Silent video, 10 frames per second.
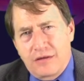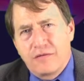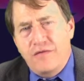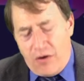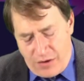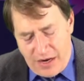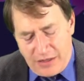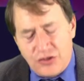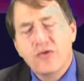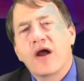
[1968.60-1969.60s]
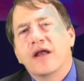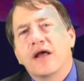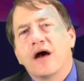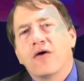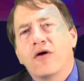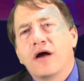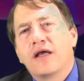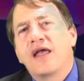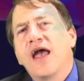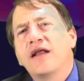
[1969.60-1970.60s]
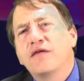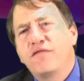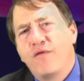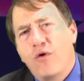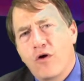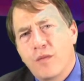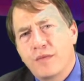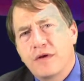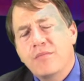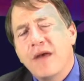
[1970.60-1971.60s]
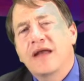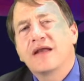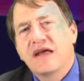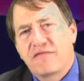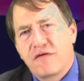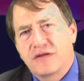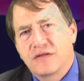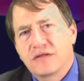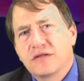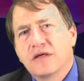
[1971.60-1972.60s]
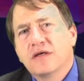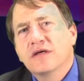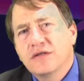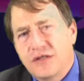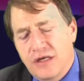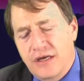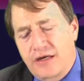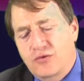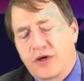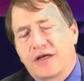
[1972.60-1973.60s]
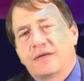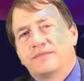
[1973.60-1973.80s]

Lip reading: Forward Nation Radio, get informed, make a difference. See you next week.